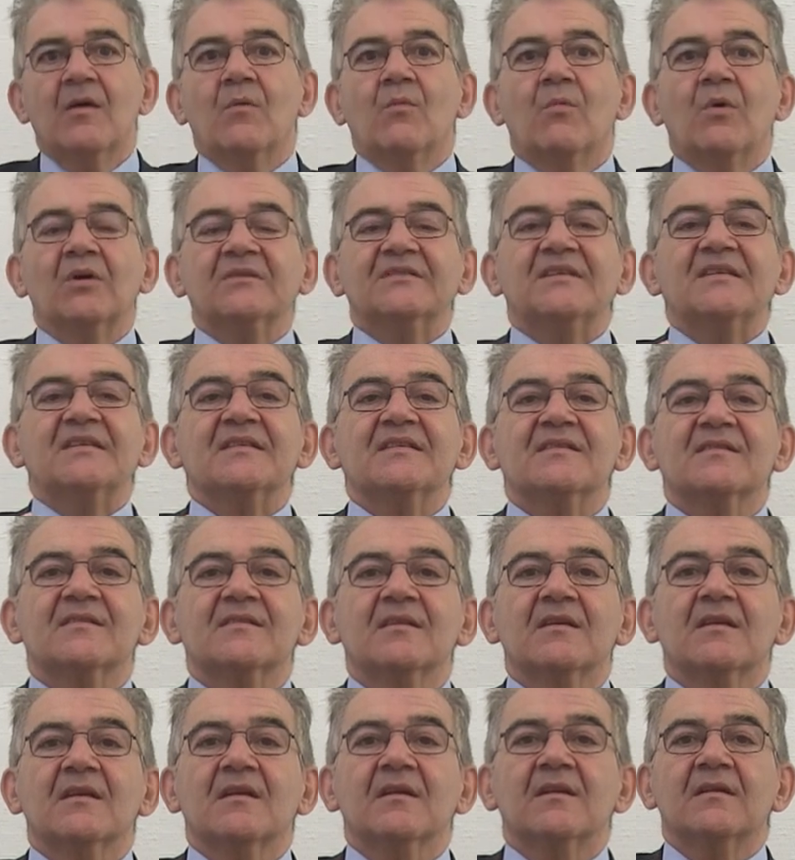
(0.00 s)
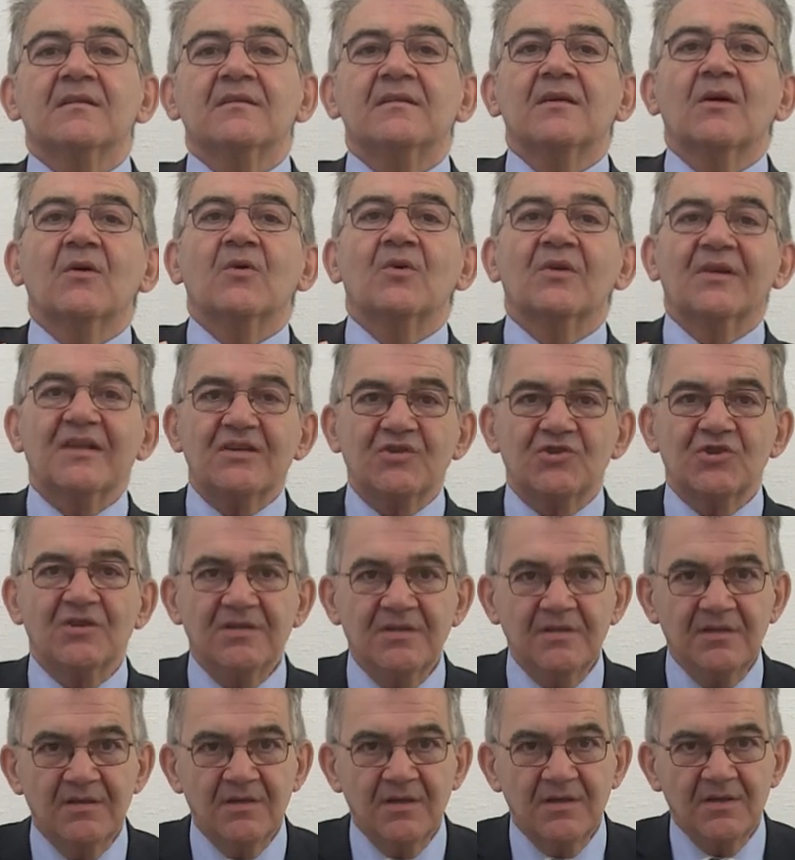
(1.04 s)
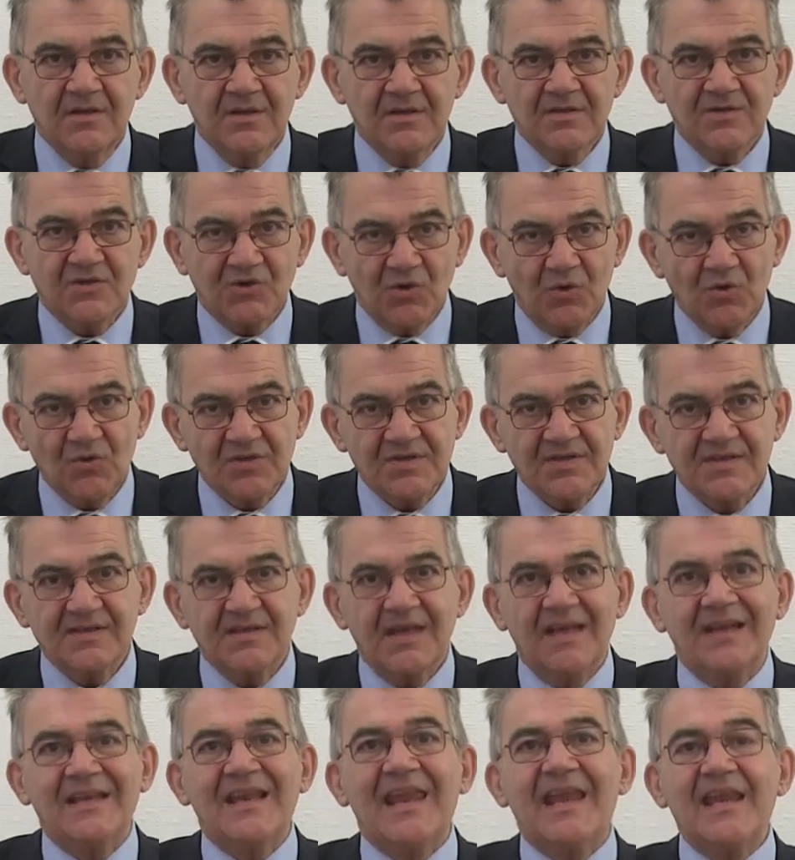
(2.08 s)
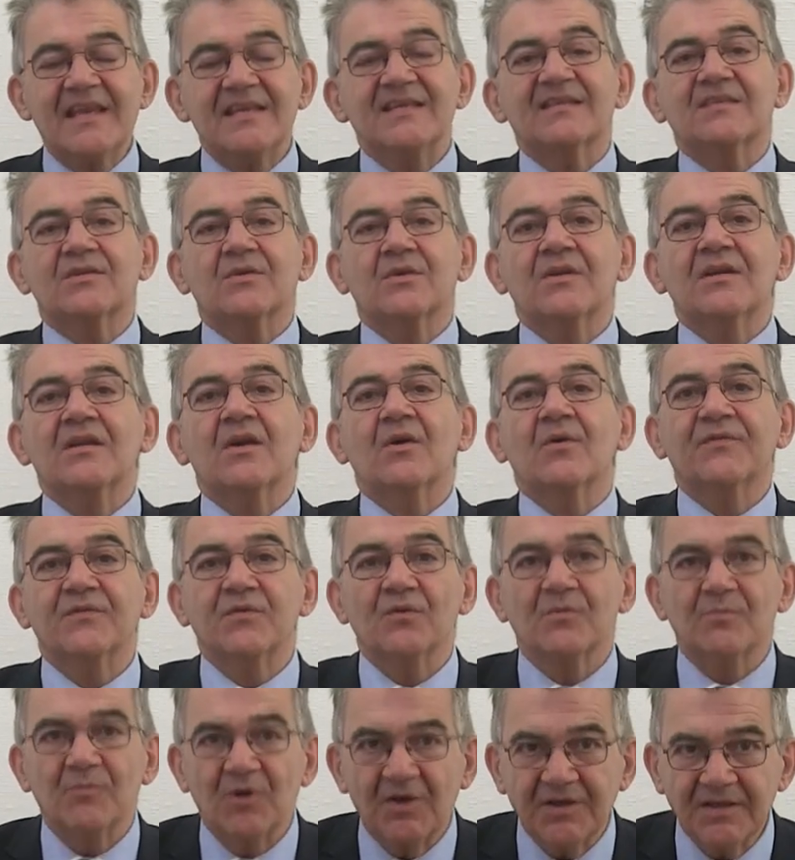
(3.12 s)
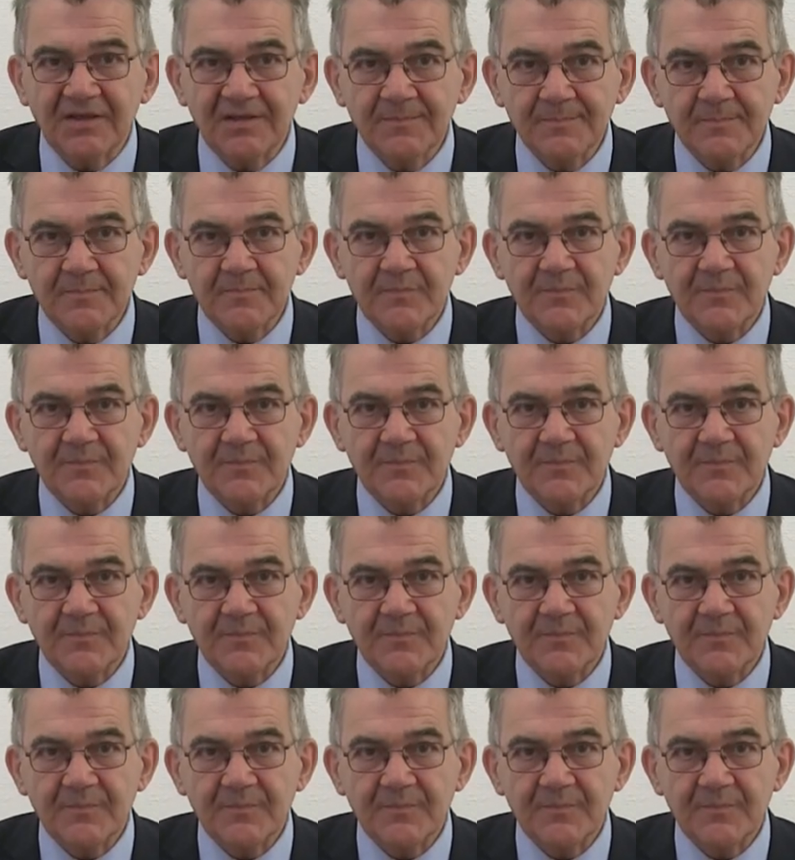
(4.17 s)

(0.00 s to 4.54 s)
What is the origin, source, and history of your money.